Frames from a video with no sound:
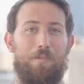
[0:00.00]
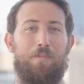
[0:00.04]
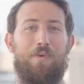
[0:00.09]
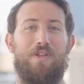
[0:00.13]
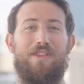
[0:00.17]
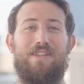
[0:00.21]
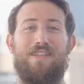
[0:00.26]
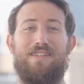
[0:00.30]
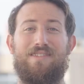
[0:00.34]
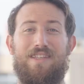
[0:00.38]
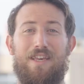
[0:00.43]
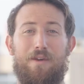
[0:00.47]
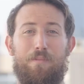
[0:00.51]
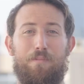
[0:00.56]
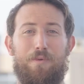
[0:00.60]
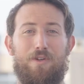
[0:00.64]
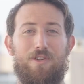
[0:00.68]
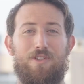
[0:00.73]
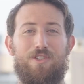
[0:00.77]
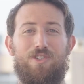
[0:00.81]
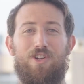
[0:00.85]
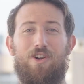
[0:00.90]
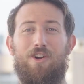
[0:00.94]
But these
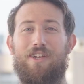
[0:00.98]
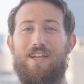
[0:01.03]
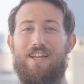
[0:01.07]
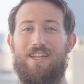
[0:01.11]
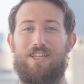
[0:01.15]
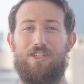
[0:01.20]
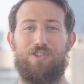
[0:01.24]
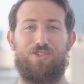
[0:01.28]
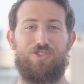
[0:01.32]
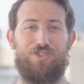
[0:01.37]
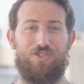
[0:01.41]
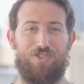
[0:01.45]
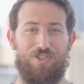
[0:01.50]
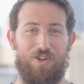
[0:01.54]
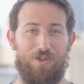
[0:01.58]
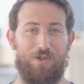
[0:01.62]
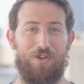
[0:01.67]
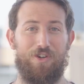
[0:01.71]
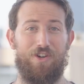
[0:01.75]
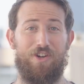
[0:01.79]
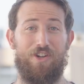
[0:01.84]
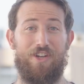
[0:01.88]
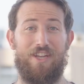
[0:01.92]
gimbals are getting so
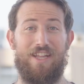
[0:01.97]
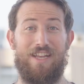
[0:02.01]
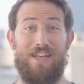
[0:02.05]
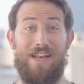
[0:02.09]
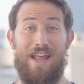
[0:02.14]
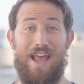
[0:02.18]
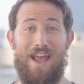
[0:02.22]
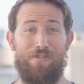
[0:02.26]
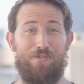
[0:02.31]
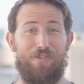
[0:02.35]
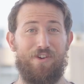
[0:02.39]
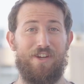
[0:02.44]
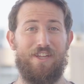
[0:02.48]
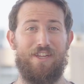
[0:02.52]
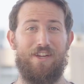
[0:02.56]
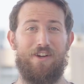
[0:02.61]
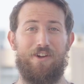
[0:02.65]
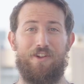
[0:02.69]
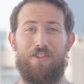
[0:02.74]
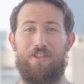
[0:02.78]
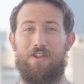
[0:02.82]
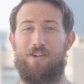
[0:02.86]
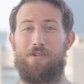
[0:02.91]
good, and every
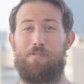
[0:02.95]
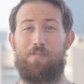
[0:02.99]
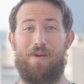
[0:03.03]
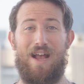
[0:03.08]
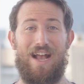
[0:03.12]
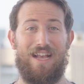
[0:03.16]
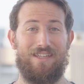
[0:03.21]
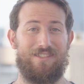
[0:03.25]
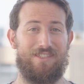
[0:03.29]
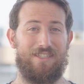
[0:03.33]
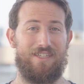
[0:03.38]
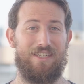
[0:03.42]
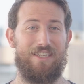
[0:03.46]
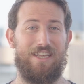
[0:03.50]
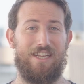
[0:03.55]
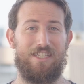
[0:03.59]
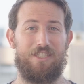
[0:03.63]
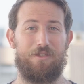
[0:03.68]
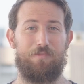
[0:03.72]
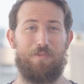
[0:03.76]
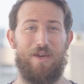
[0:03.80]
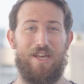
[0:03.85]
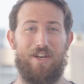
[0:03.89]
year the capacity
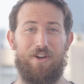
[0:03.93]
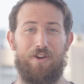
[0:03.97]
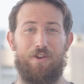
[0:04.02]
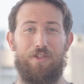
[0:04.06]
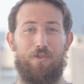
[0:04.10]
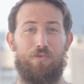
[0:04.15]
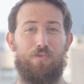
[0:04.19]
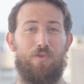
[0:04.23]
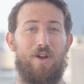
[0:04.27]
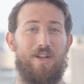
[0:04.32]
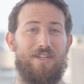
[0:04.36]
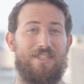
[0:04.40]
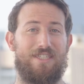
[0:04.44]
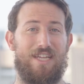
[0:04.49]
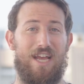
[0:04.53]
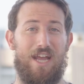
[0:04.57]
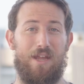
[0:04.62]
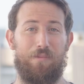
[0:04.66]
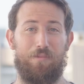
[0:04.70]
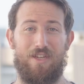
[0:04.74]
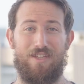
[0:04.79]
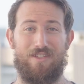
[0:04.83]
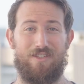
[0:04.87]
gets better, the
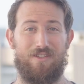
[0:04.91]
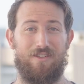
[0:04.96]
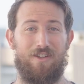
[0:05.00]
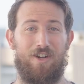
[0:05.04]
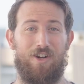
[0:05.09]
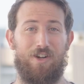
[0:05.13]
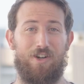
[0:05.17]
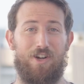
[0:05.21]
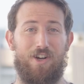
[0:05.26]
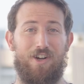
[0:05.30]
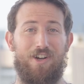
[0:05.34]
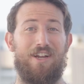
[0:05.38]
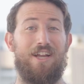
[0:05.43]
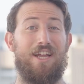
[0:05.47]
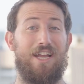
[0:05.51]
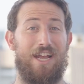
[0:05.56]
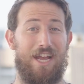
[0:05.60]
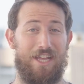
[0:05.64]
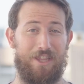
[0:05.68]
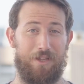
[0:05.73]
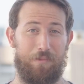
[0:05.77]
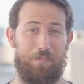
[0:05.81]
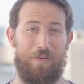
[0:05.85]
runtime gets longer,
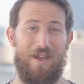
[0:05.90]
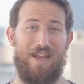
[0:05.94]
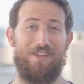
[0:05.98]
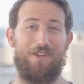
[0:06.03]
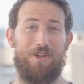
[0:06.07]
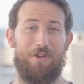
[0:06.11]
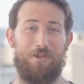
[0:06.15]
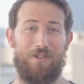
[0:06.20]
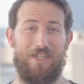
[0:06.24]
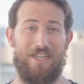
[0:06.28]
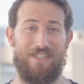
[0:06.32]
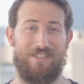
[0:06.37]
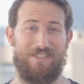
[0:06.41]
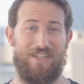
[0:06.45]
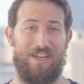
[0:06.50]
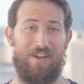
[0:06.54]
and the payload gets